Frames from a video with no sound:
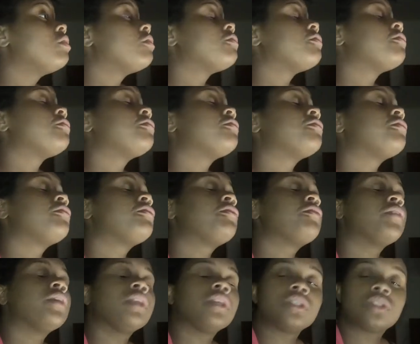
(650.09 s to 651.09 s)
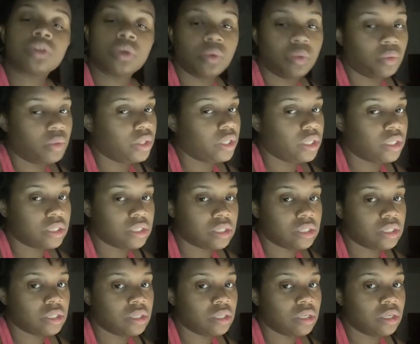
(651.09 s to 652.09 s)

full of toys.